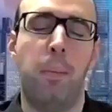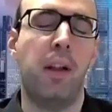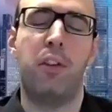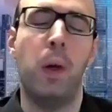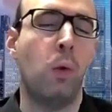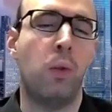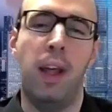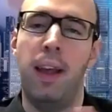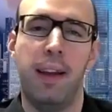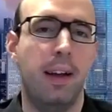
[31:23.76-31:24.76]
but it's going to
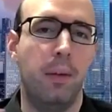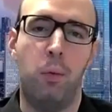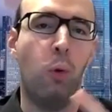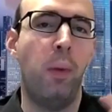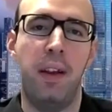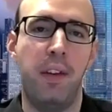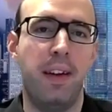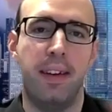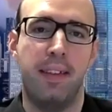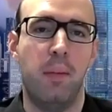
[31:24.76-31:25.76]
take too many years.